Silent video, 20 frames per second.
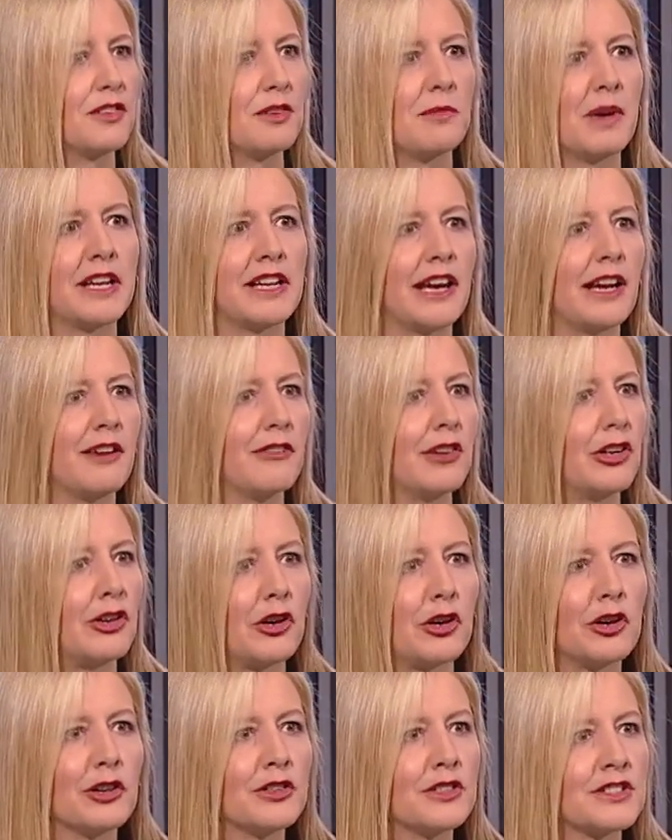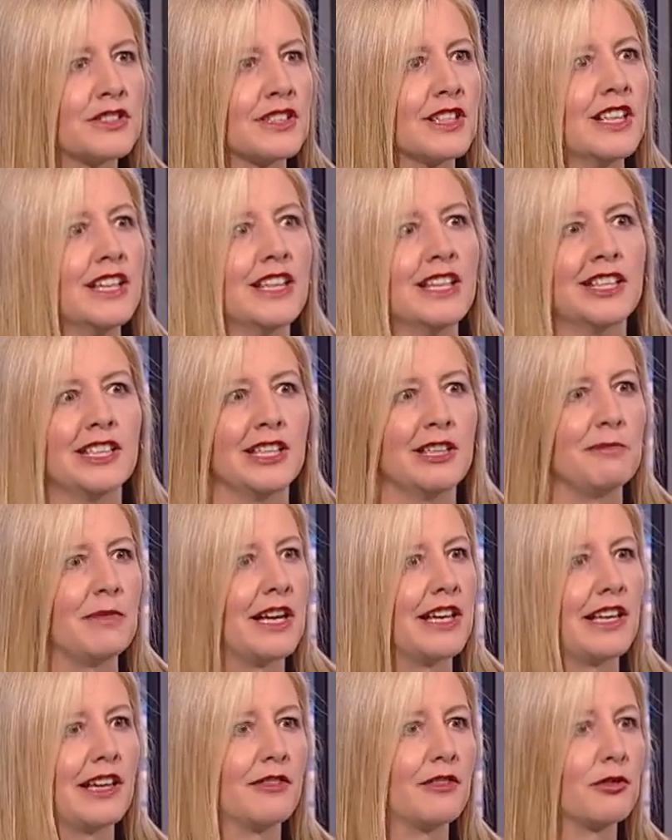You might have a nurse, you
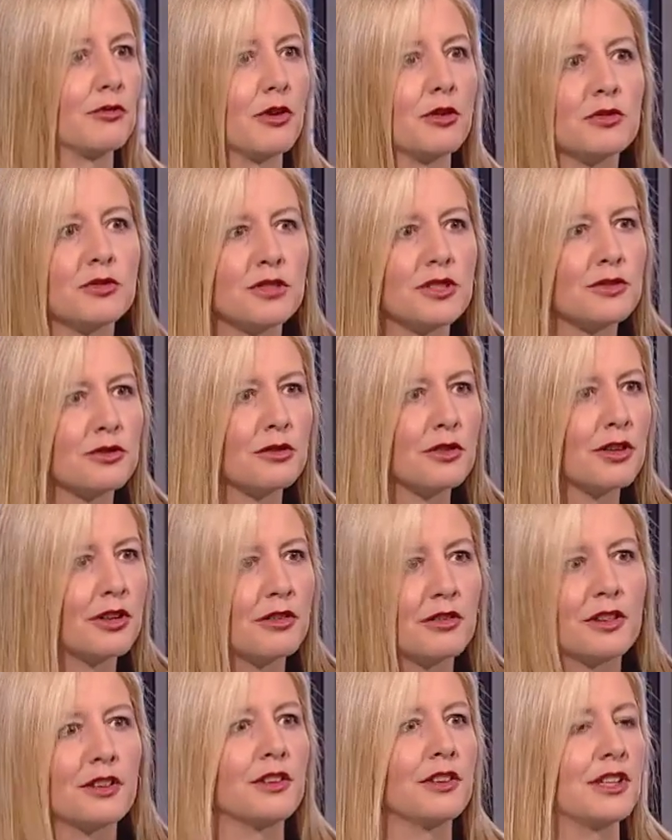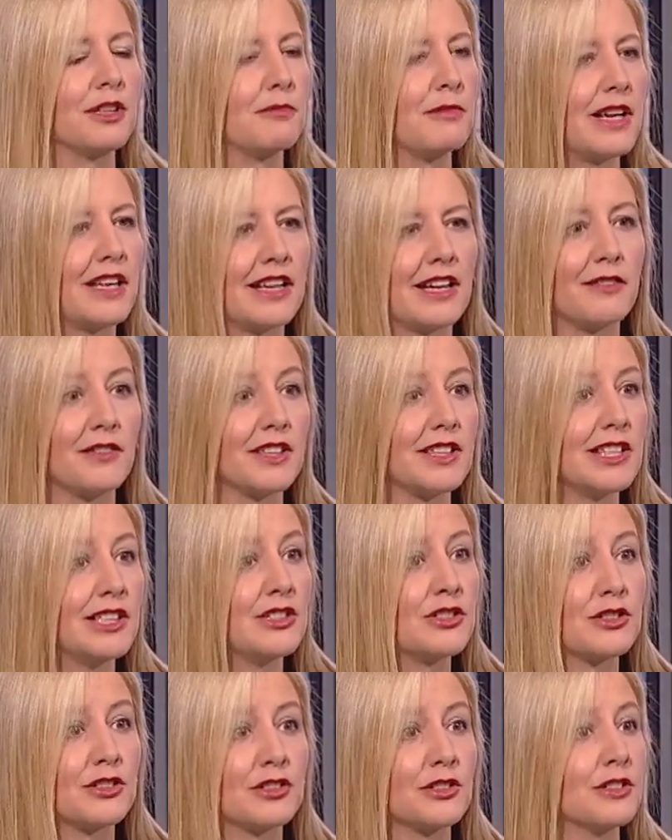might have a grocery store owner, you might have a
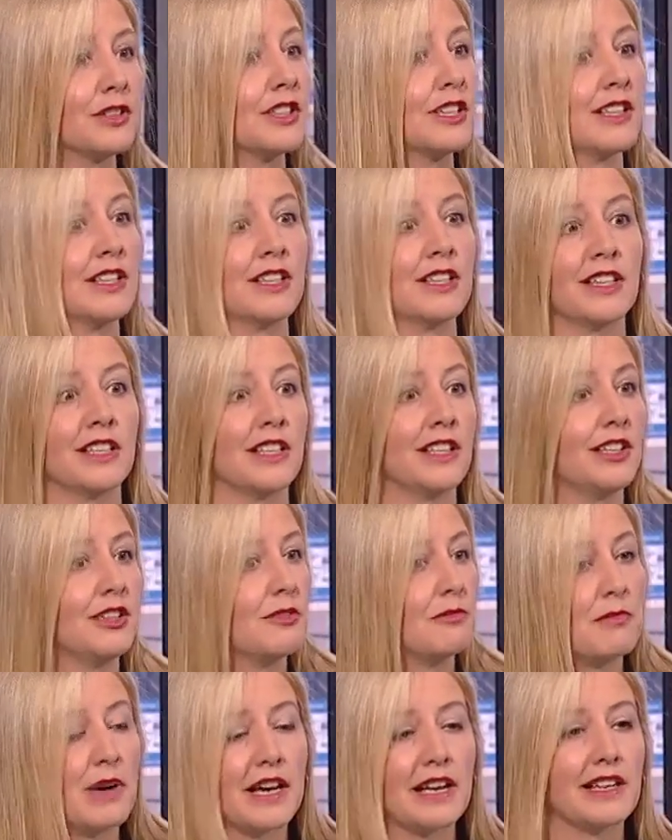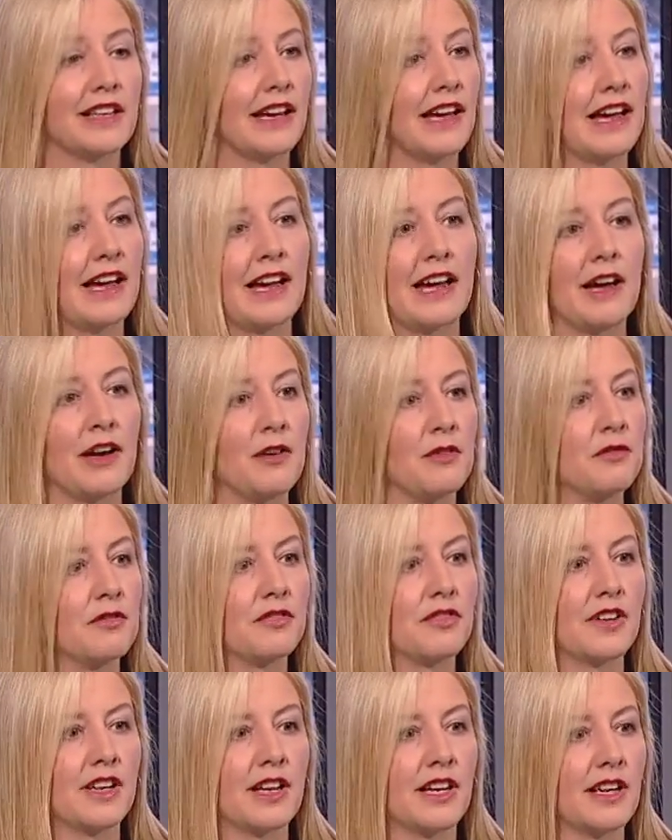teacher, you might have
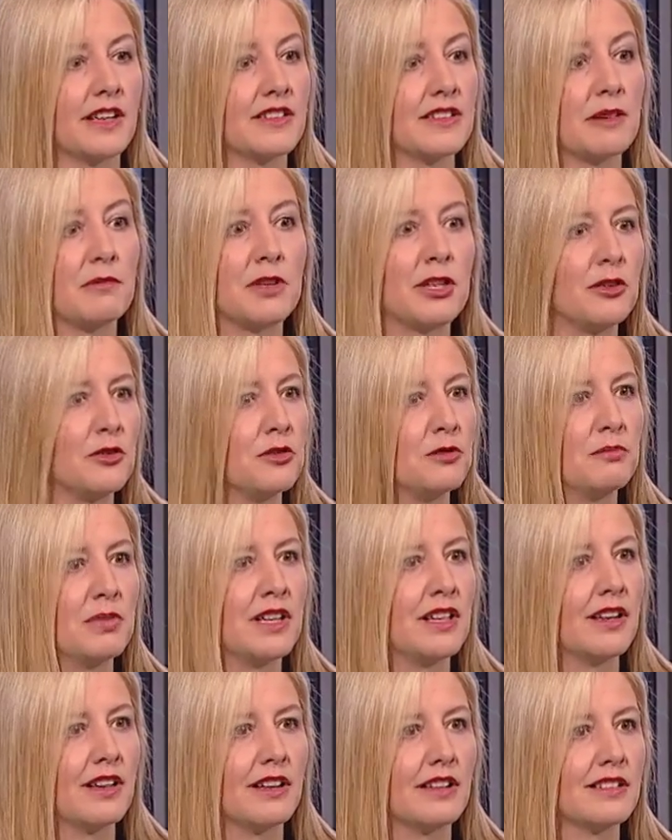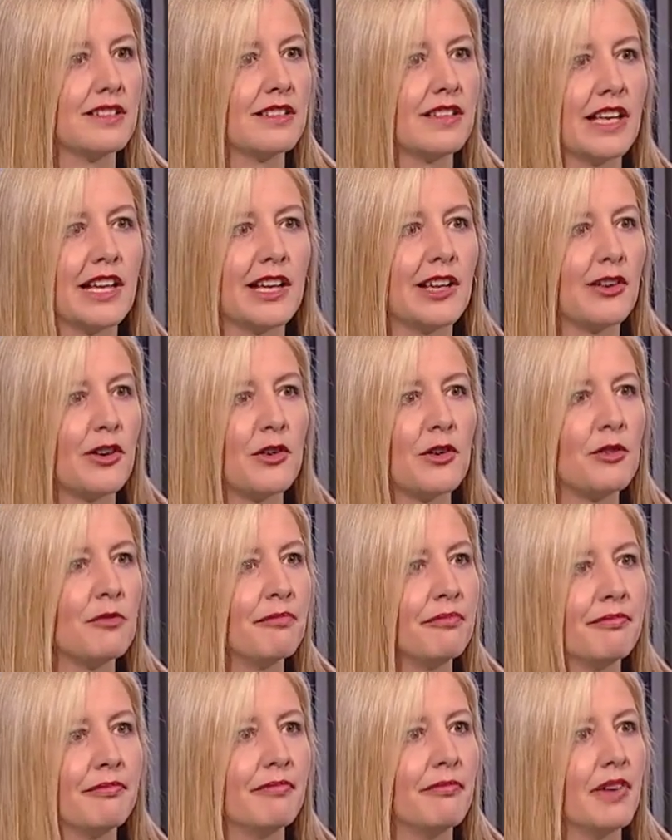somebody who'd been a
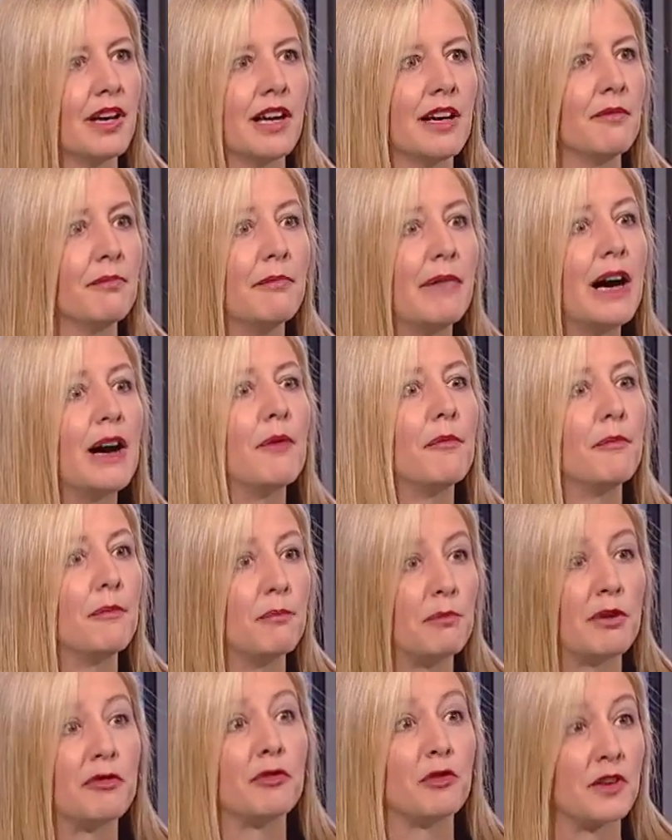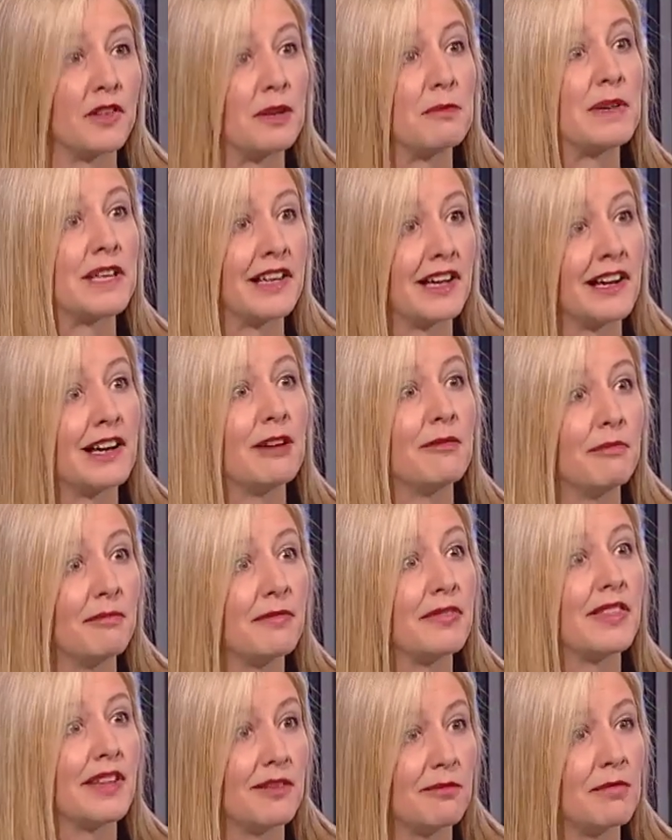stay-at-home mom before they become
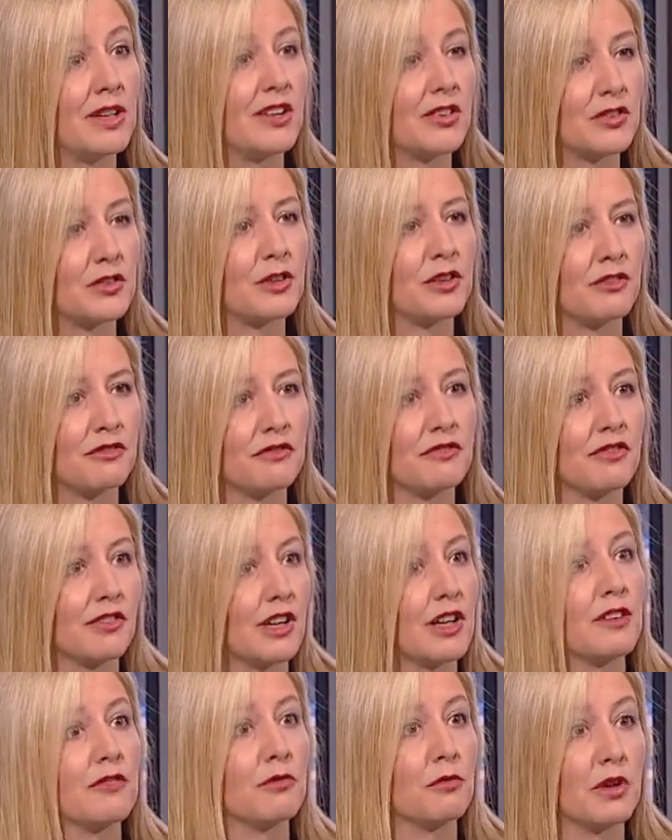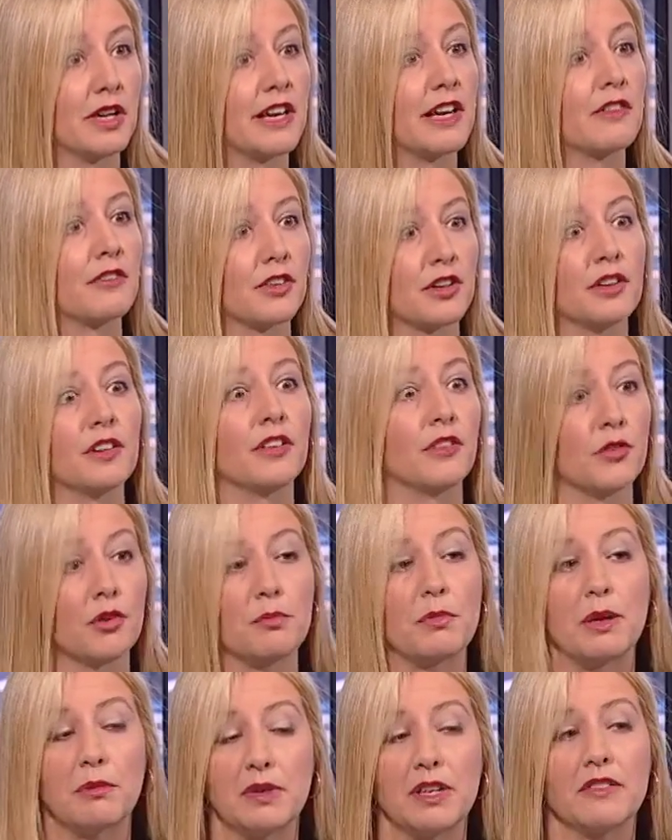the minister of whatever, or
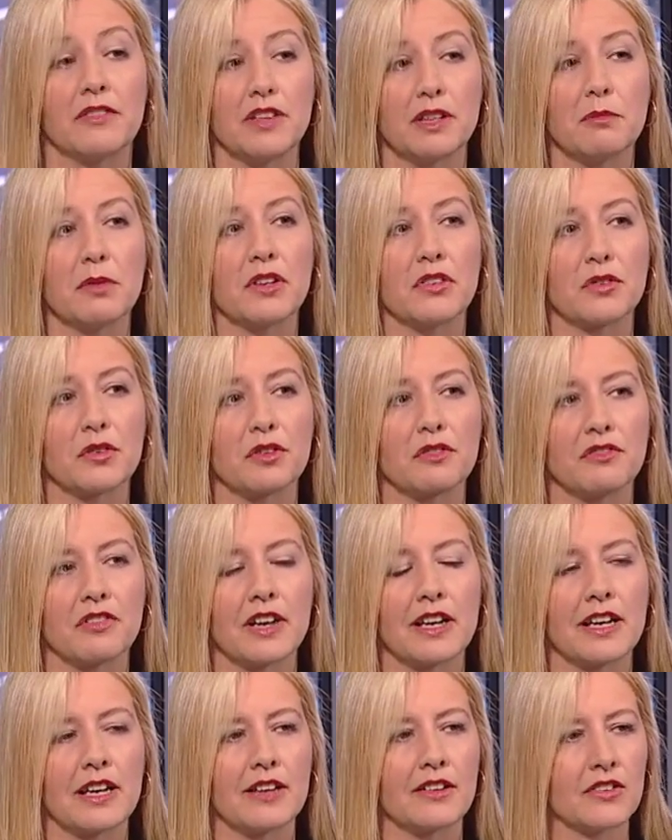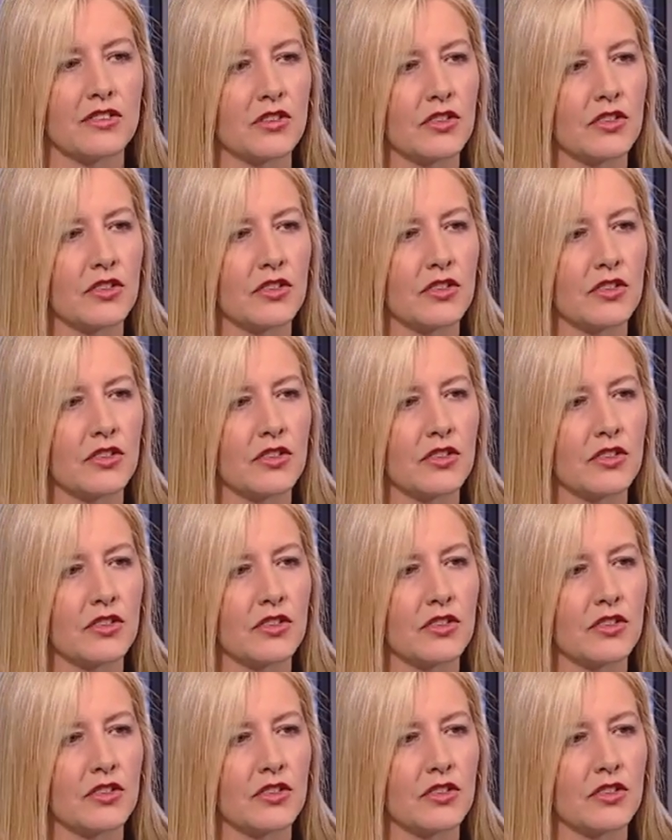maybe even the minister of finance.